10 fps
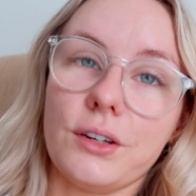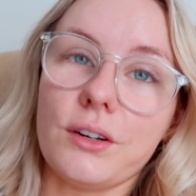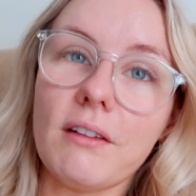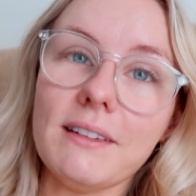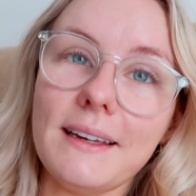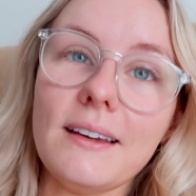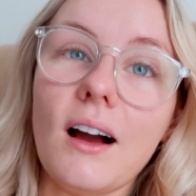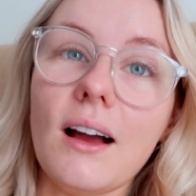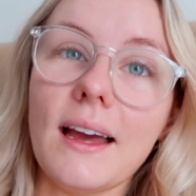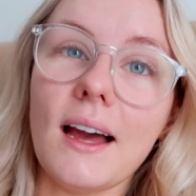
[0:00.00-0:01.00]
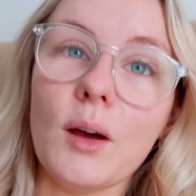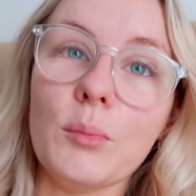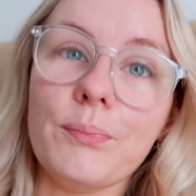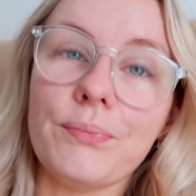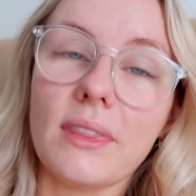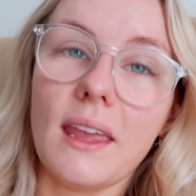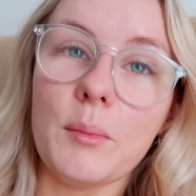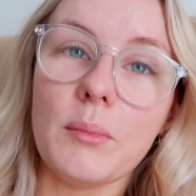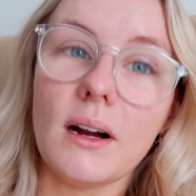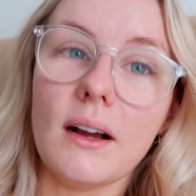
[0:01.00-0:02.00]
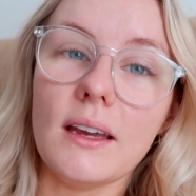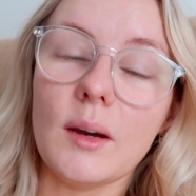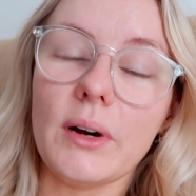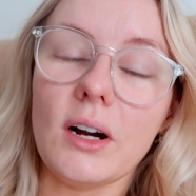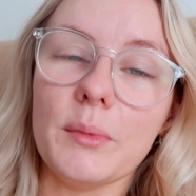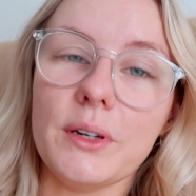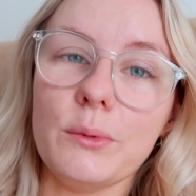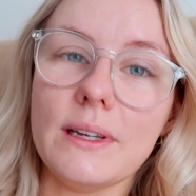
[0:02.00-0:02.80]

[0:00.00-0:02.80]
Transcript: So currently I am in my apartment.